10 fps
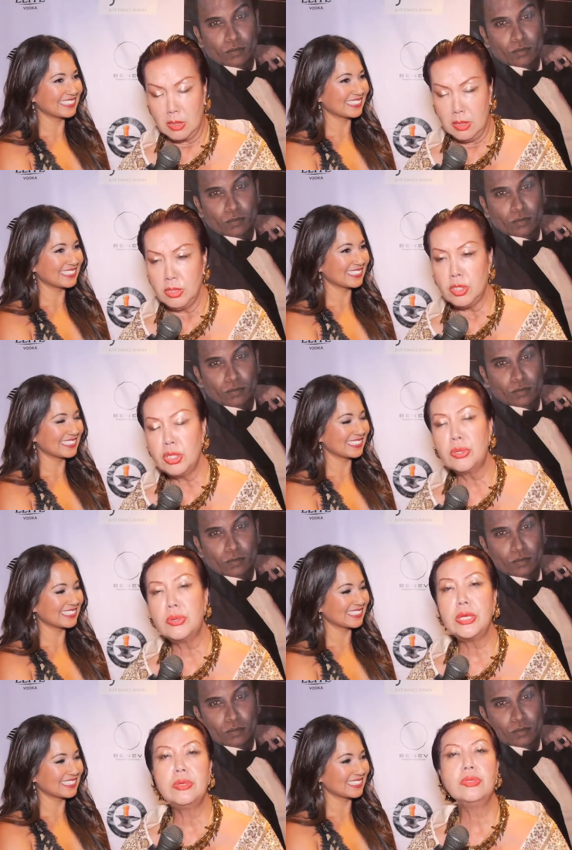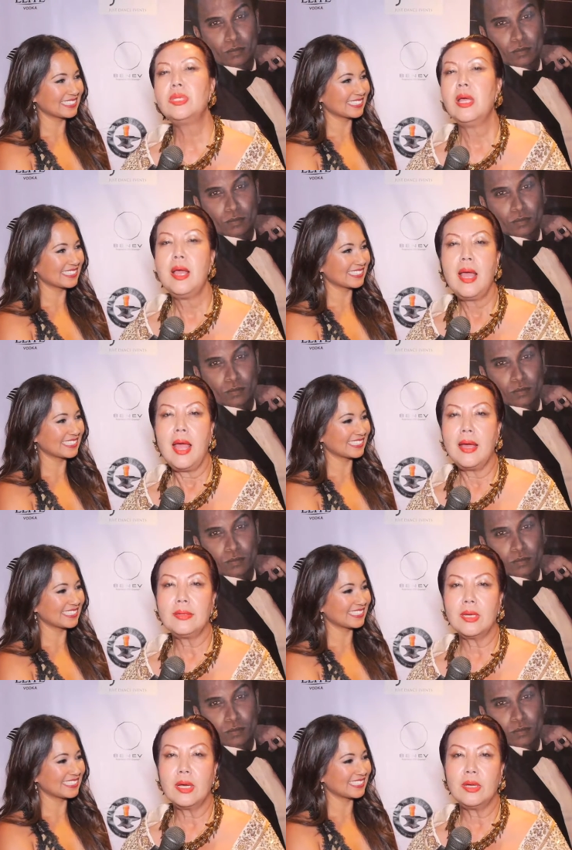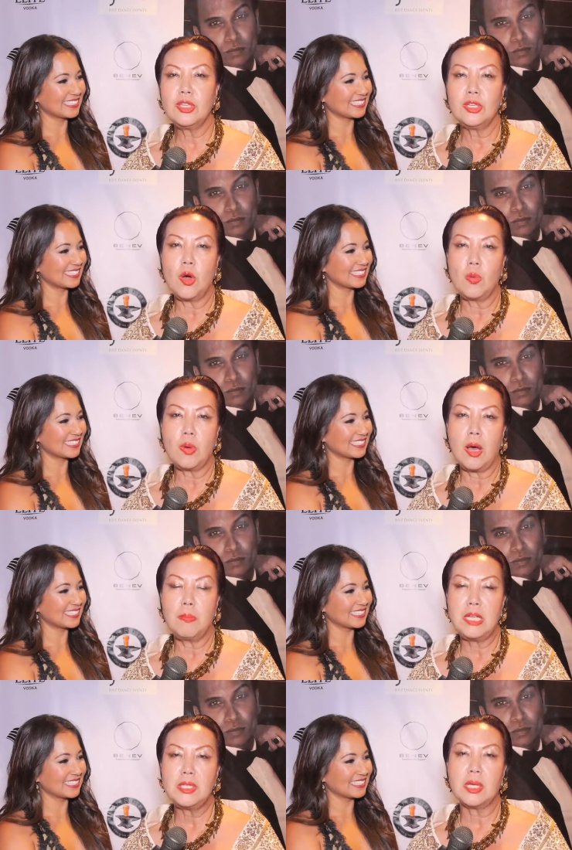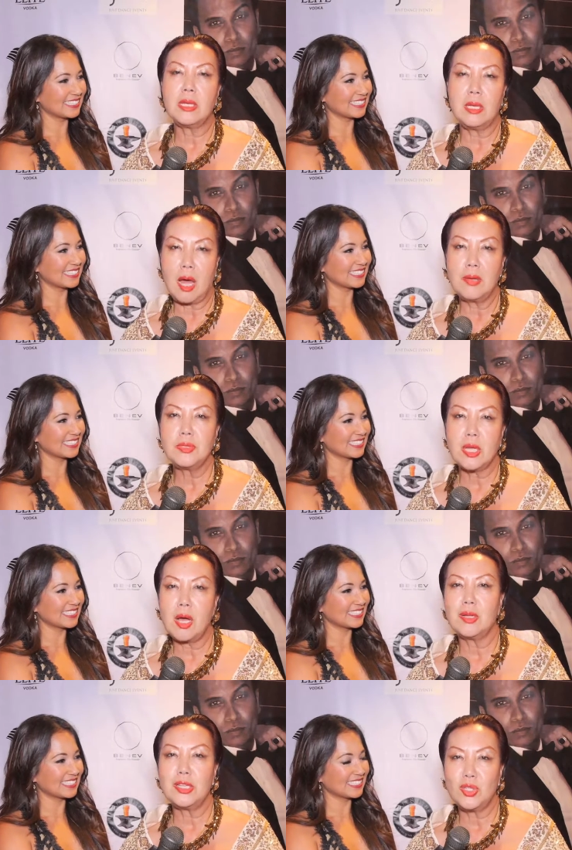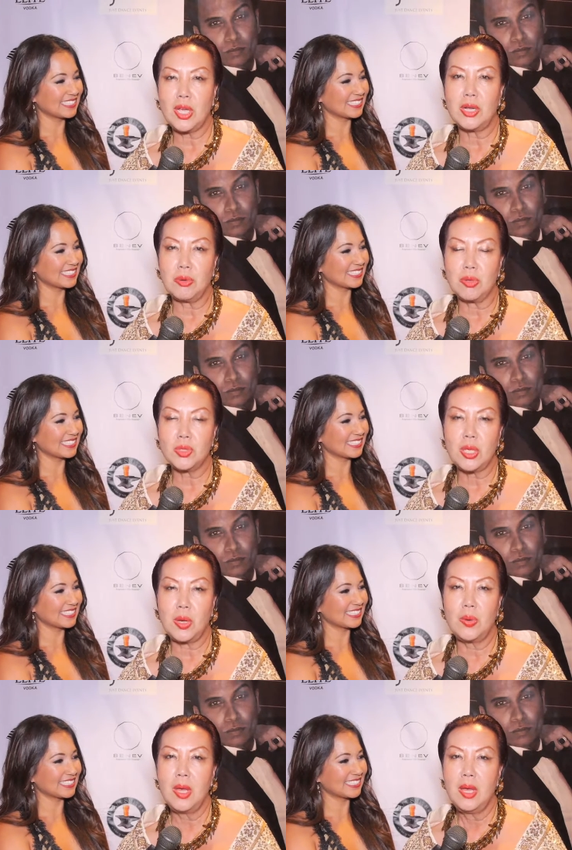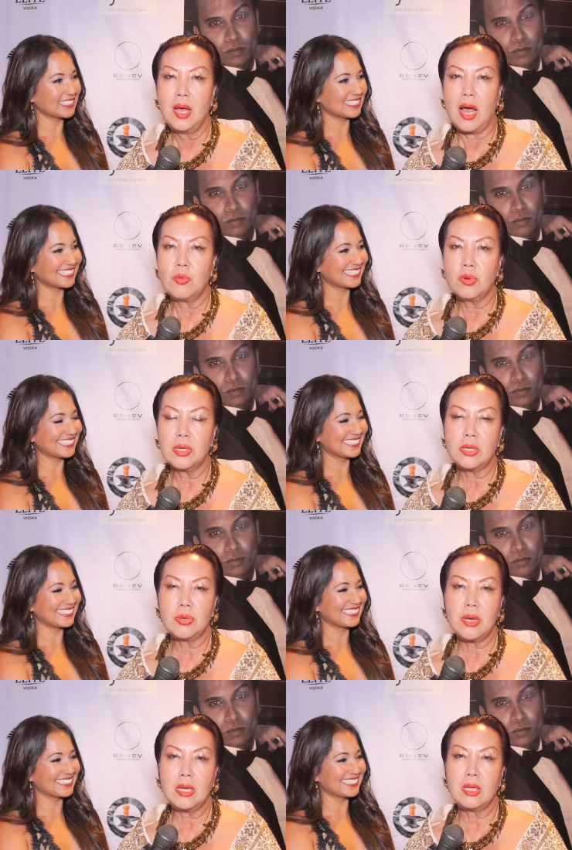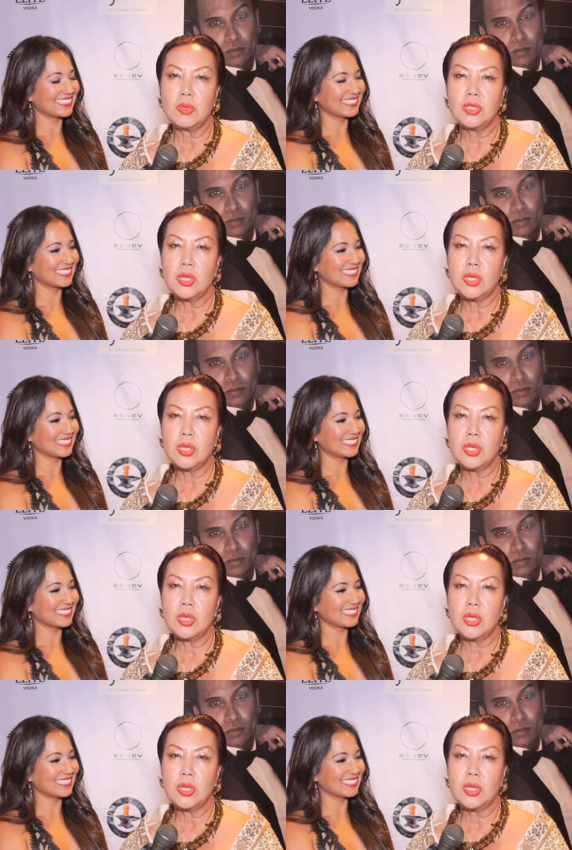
Speaker 1: interiors and uh, you know uh, basically lifestyle in general. So I'm really creating this